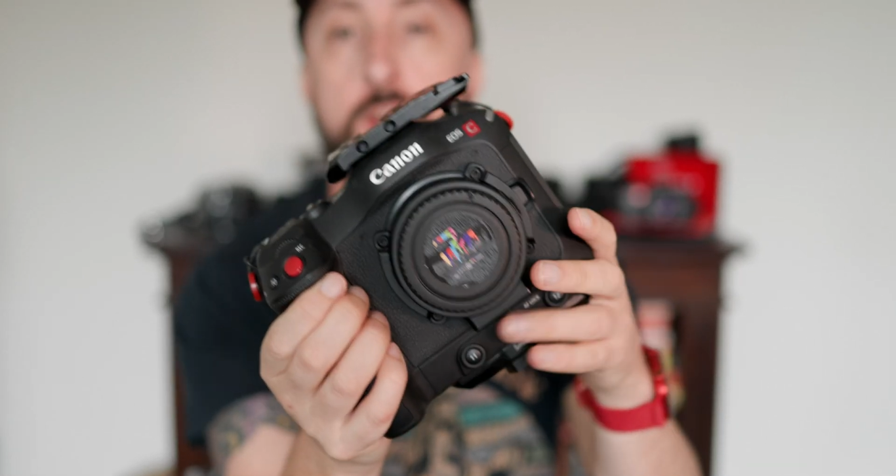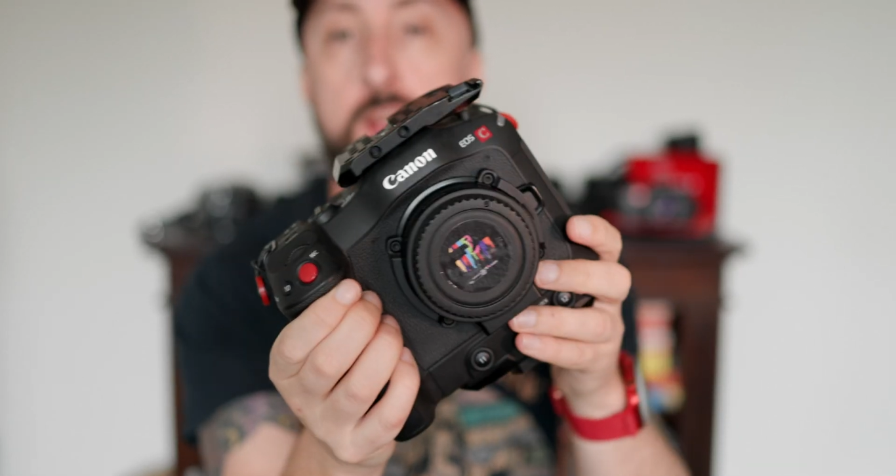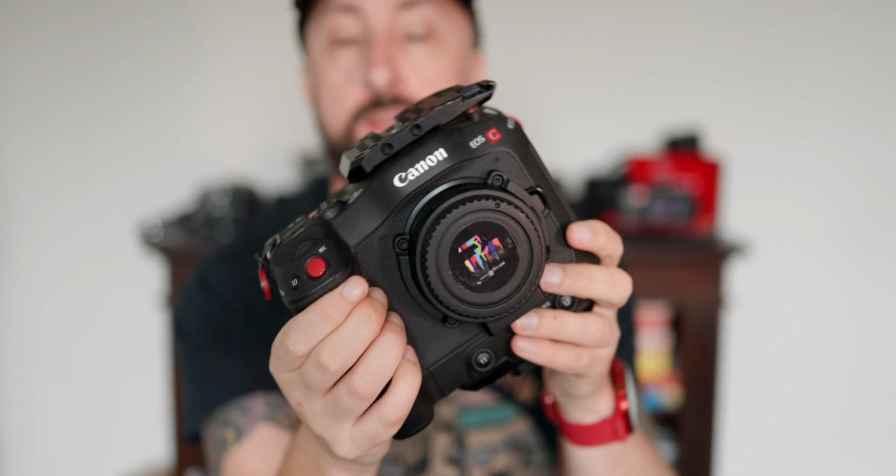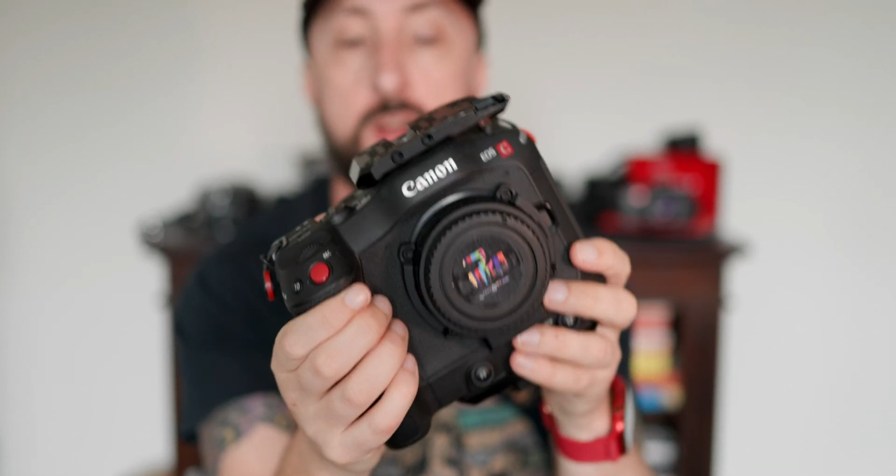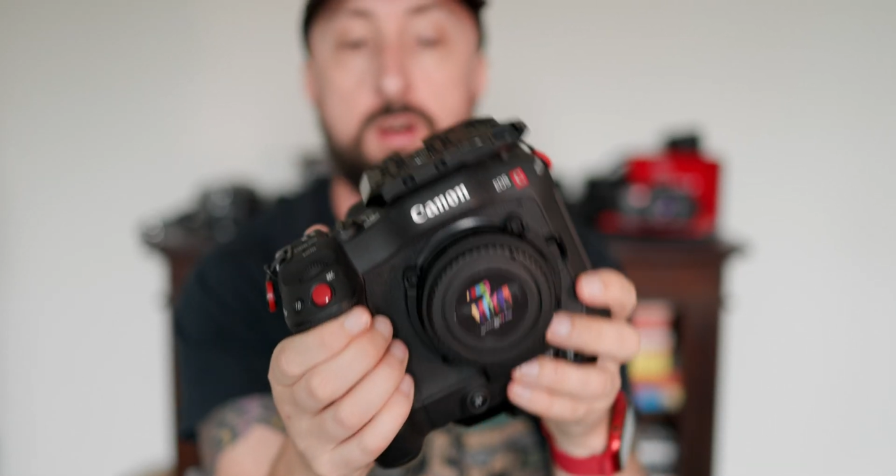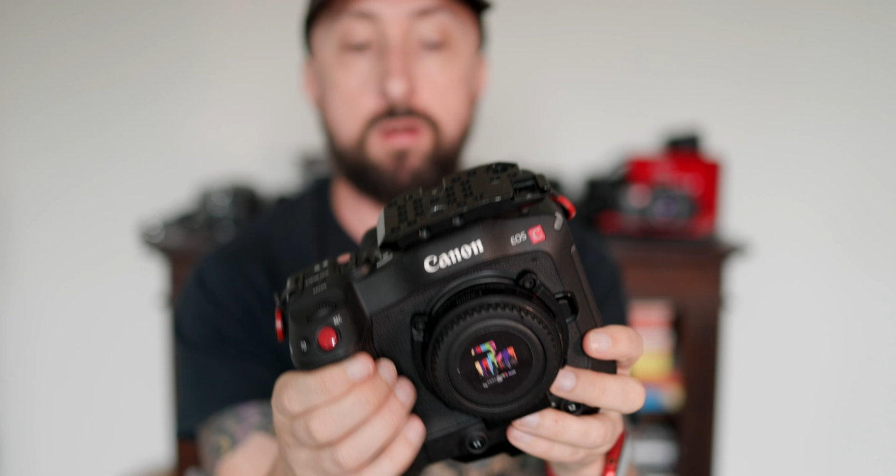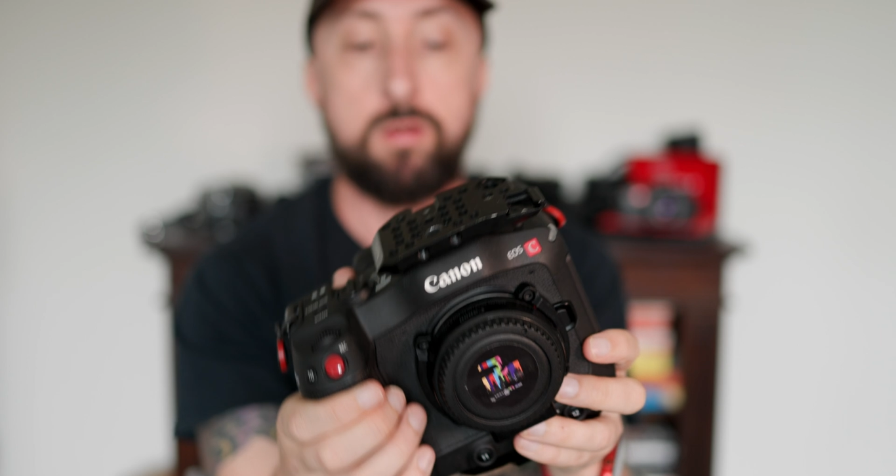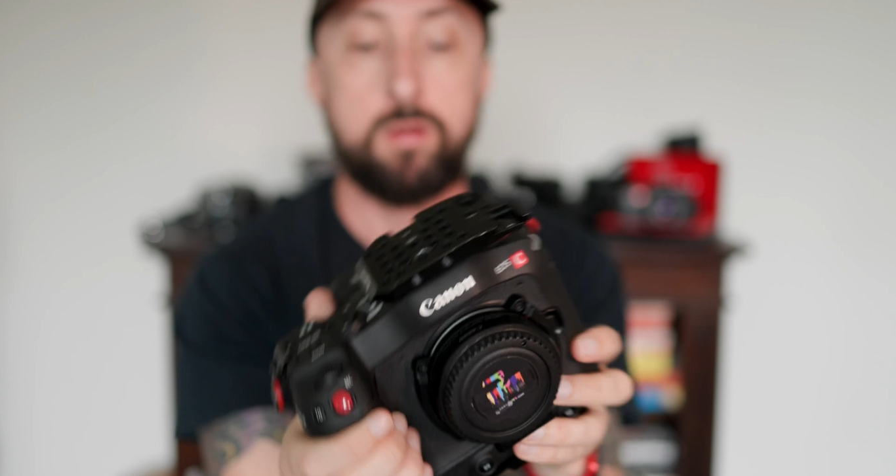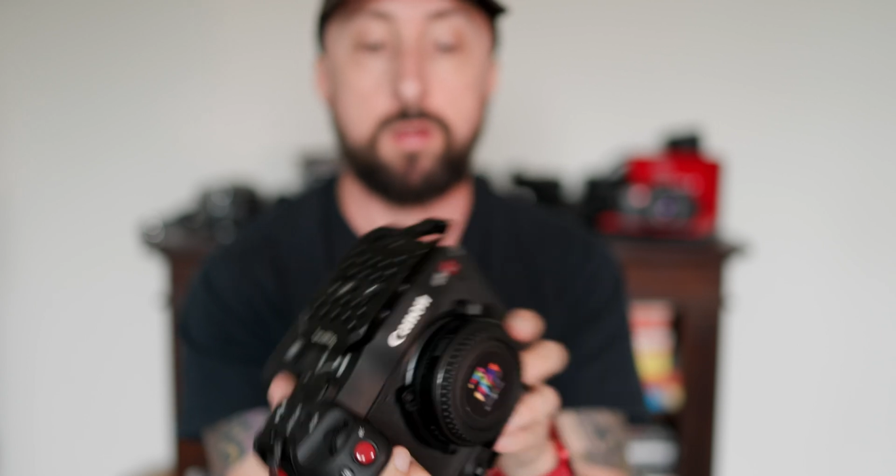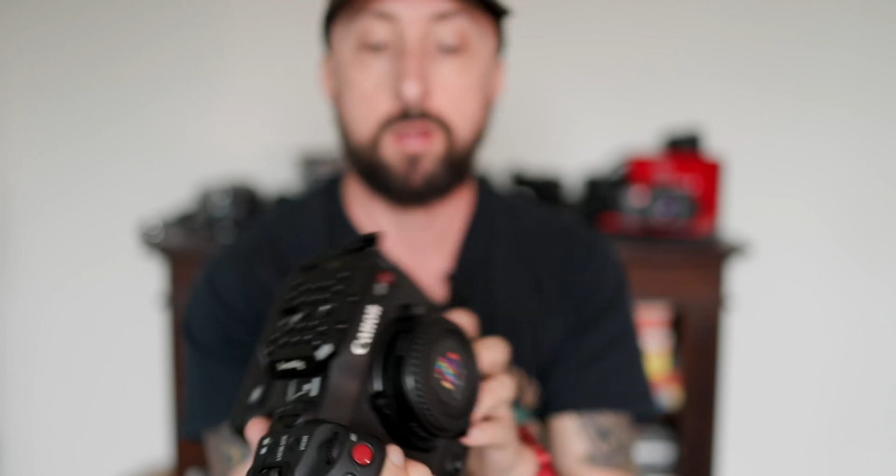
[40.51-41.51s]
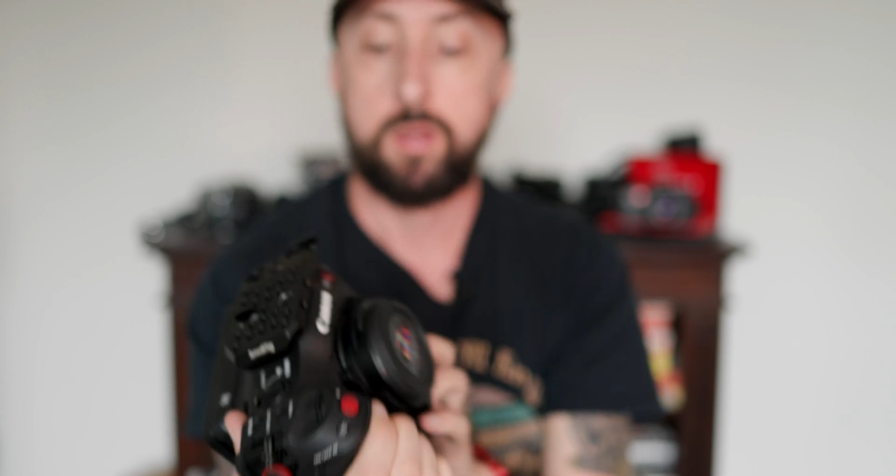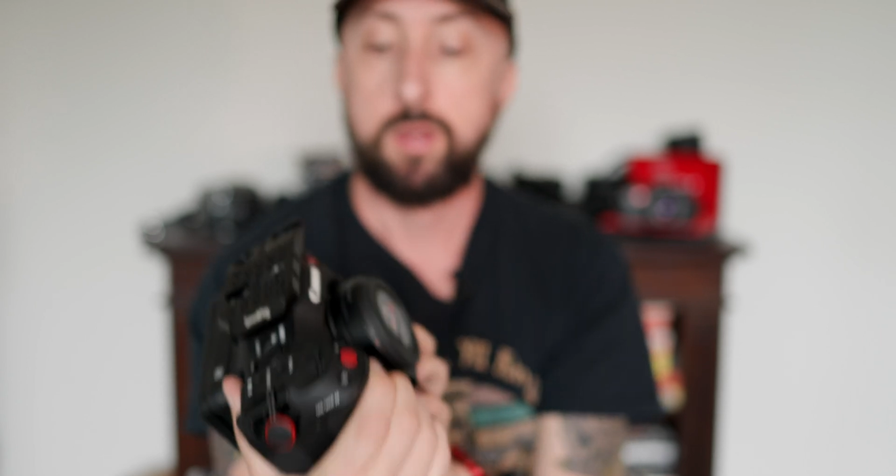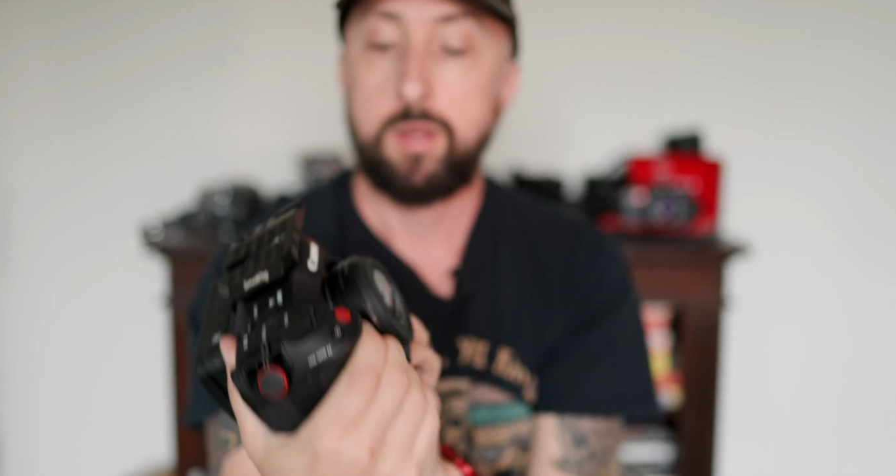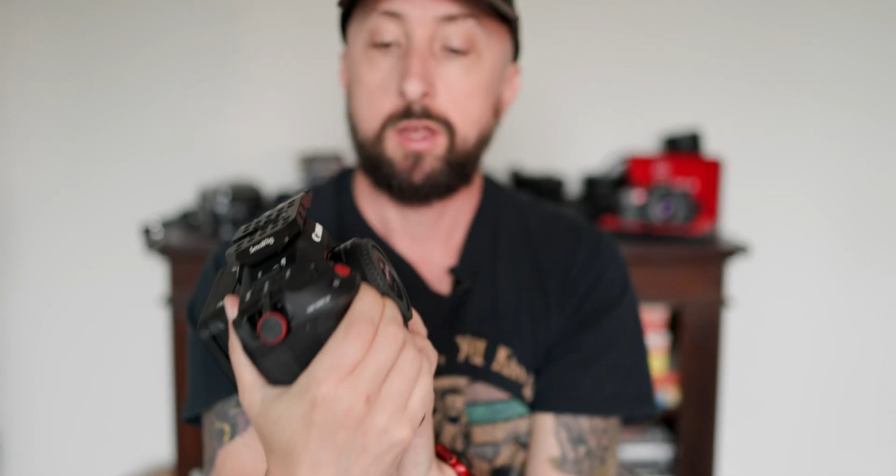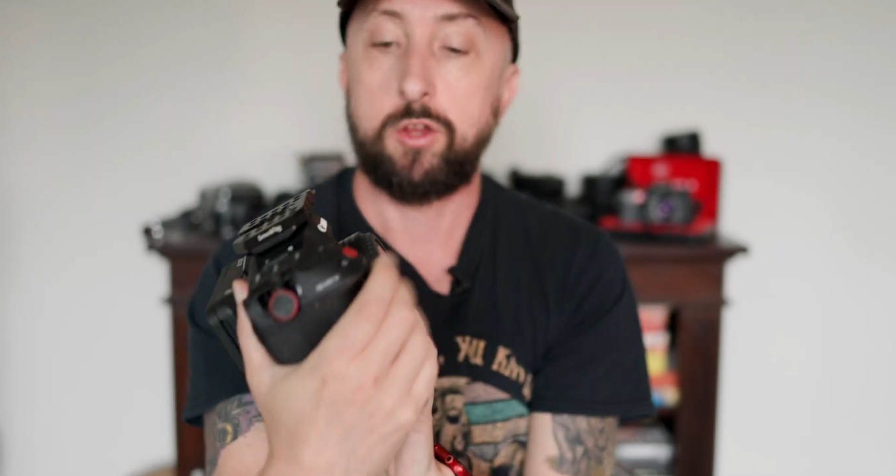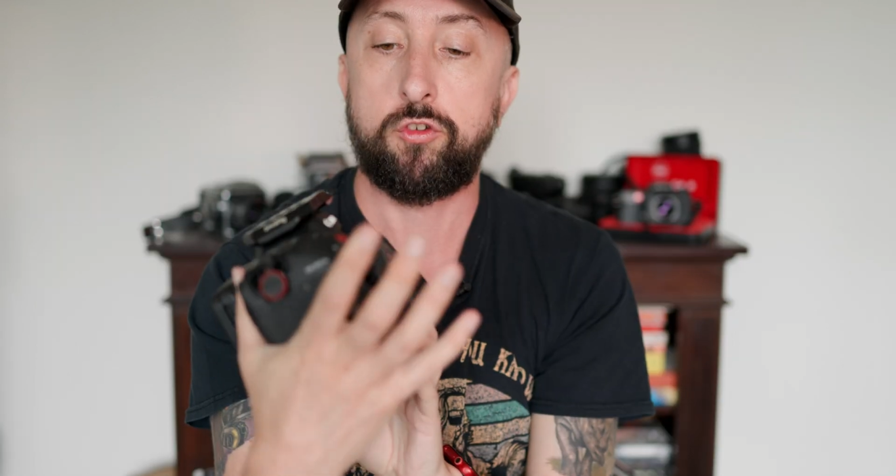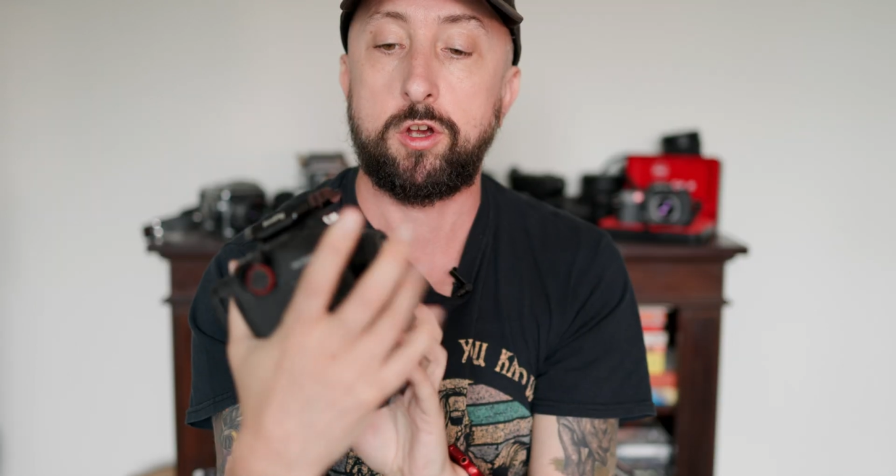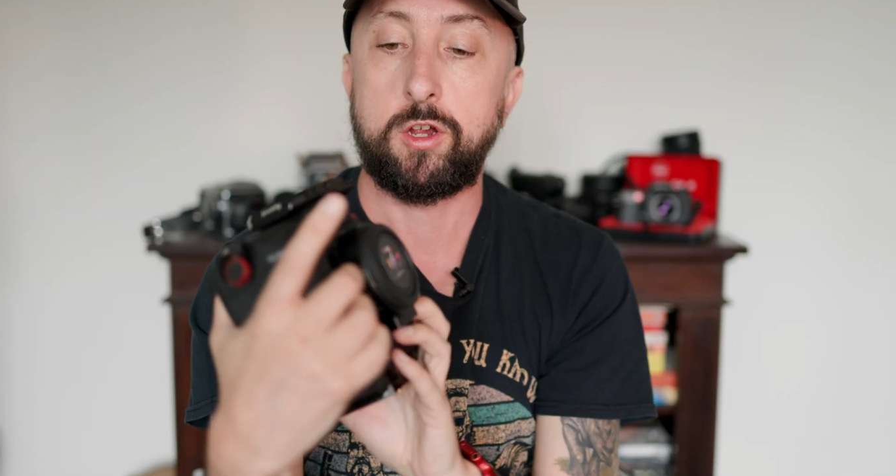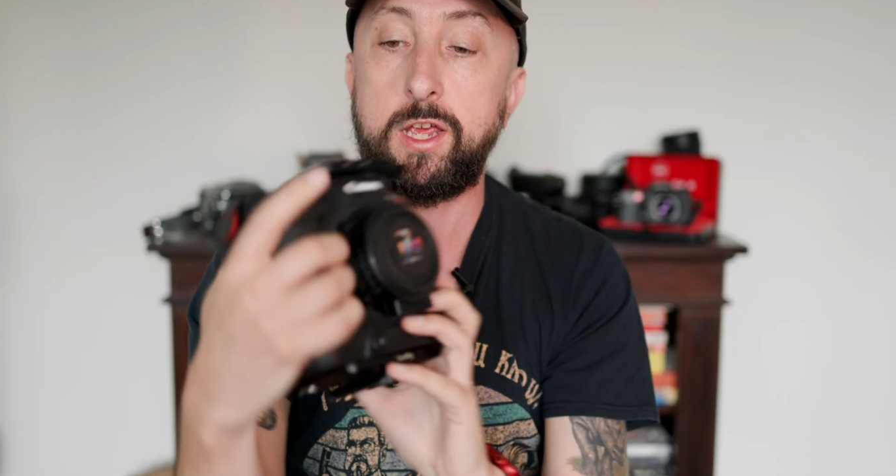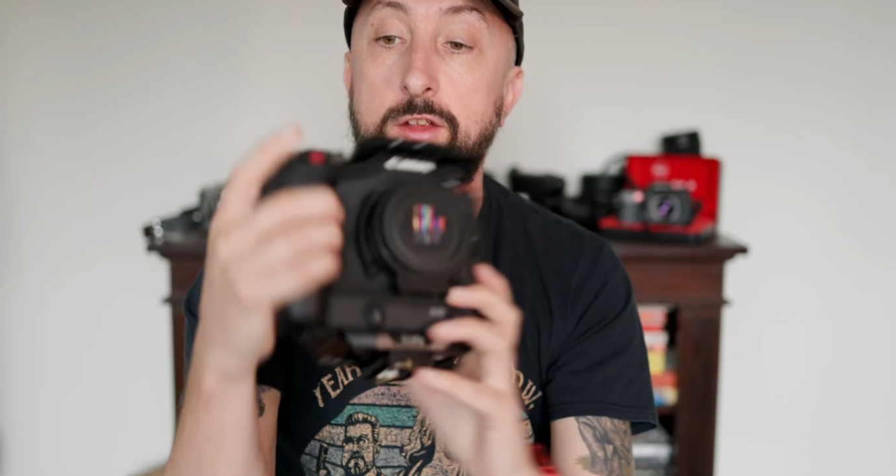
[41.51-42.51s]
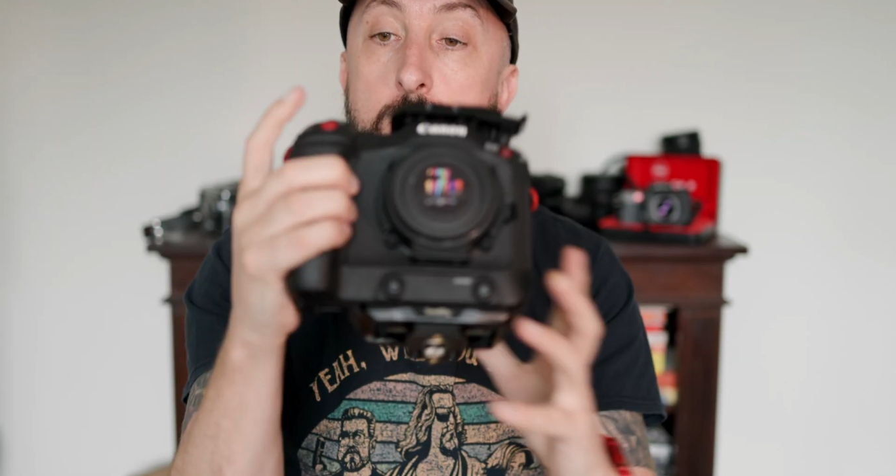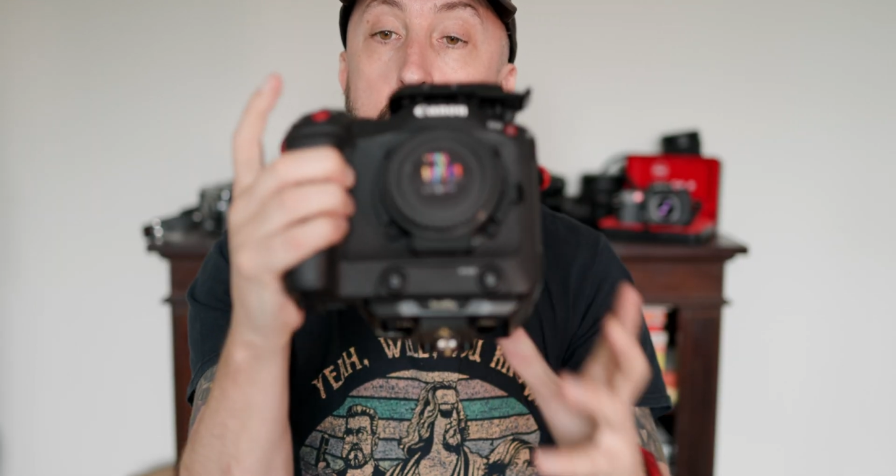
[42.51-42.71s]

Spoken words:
SLR. It's chunky. It's got a